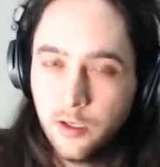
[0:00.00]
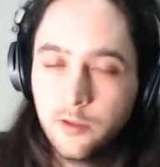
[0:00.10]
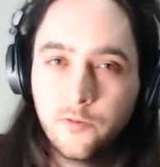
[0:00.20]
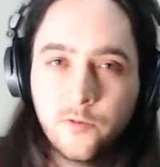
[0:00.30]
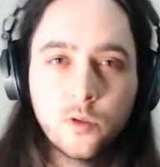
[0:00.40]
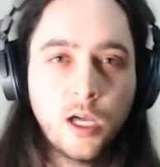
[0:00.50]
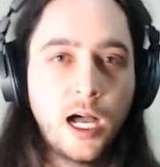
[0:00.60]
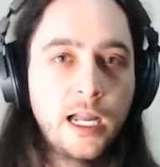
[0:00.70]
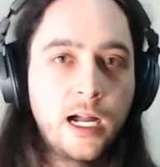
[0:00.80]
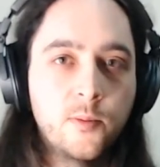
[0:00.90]
feel the
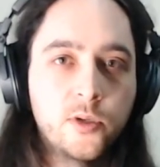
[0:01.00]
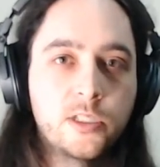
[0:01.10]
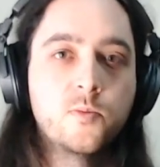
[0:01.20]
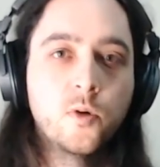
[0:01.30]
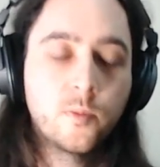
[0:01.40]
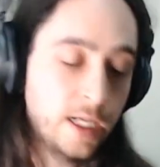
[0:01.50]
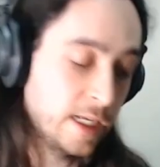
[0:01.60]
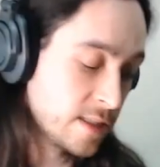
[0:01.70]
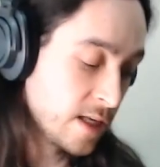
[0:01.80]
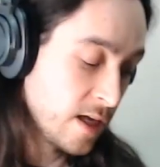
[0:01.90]
higher harmonics more
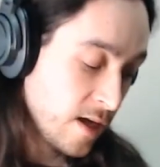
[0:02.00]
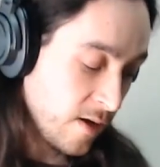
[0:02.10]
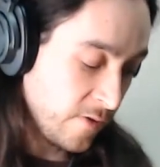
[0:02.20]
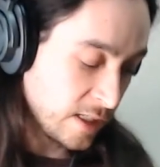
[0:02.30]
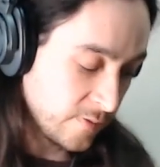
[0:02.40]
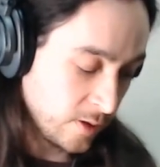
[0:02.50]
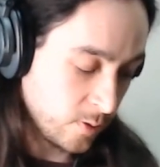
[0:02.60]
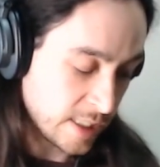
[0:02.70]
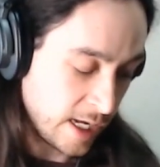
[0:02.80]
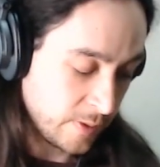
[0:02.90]
pronounced. Effectively
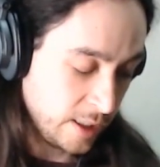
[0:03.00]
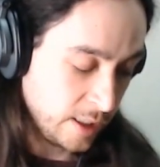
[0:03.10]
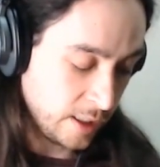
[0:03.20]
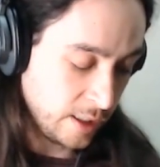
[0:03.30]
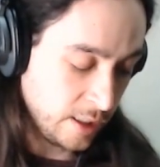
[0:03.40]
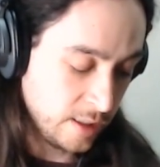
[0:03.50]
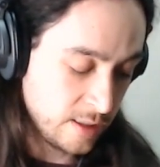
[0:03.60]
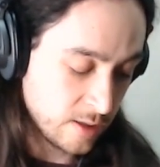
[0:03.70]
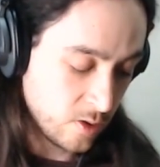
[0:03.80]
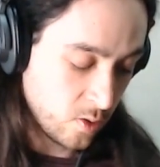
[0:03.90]
what's happening
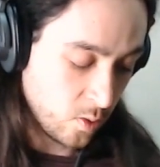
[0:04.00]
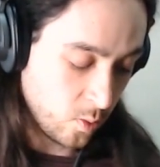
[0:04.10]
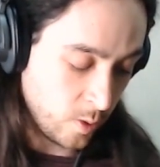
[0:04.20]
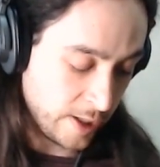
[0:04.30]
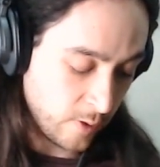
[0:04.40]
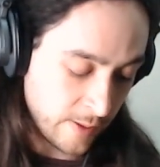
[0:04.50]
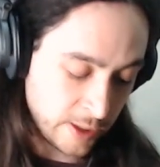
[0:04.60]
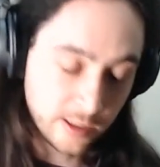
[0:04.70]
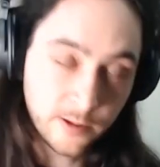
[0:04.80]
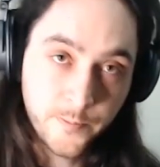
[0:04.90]
is we're
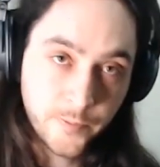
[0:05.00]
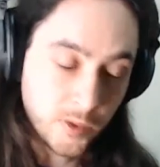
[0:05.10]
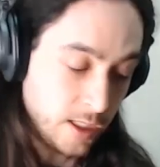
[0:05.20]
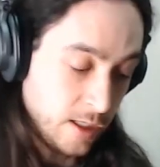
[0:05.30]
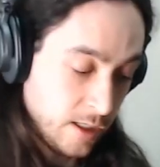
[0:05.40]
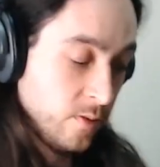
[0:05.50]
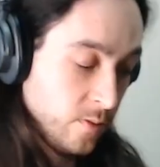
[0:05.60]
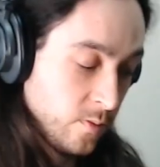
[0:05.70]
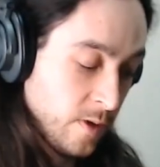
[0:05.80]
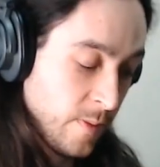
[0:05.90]
grabbing it,
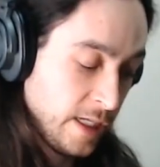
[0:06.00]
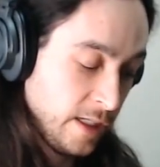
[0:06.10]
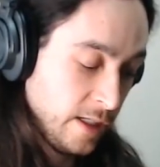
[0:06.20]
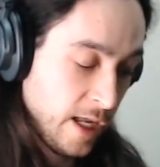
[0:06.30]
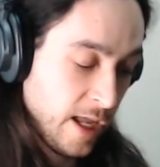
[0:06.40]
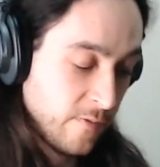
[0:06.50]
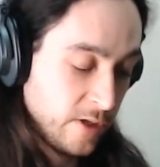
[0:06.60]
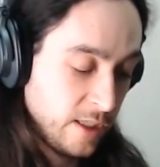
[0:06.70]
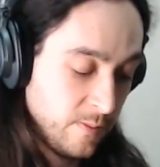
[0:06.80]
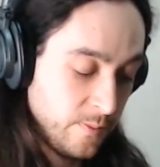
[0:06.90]
we're making
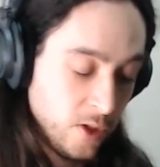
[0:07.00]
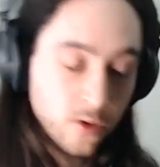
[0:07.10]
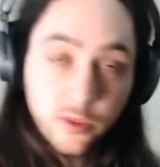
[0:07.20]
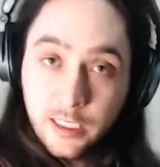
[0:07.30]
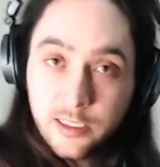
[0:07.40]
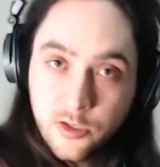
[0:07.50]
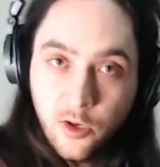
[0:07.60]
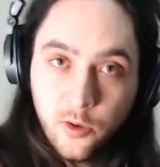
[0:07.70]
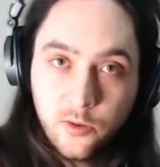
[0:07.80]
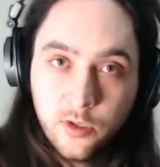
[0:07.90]
everything beyond this
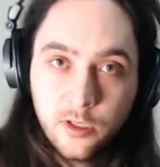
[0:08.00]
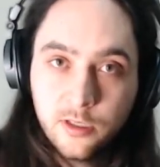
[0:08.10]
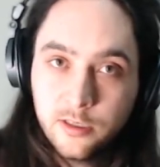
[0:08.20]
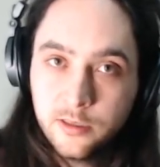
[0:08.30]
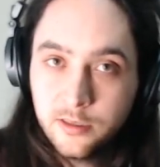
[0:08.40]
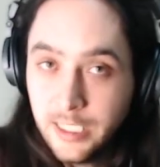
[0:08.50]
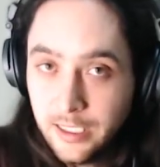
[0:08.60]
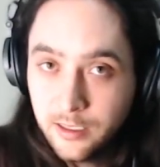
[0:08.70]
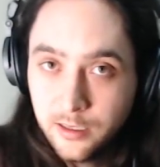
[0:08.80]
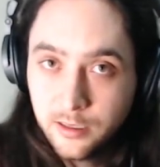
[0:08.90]
node
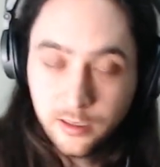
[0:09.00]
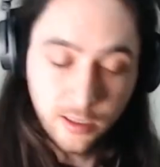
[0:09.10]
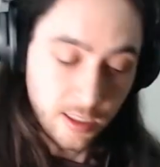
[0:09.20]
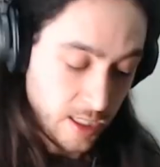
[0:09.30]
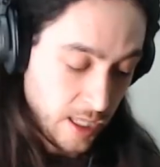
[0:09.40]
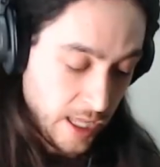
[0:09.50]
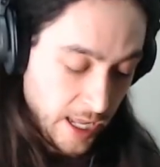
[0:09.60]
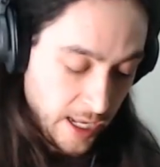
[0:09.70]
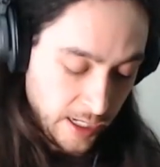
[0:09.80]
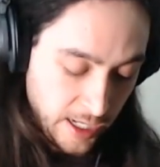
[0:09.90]
dead,
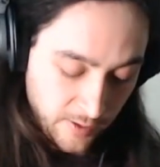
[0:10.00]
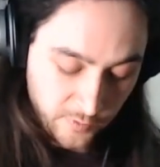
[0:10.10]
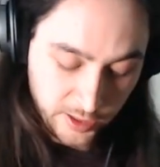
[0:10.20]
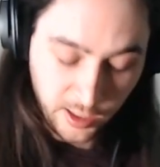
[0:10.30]
and everything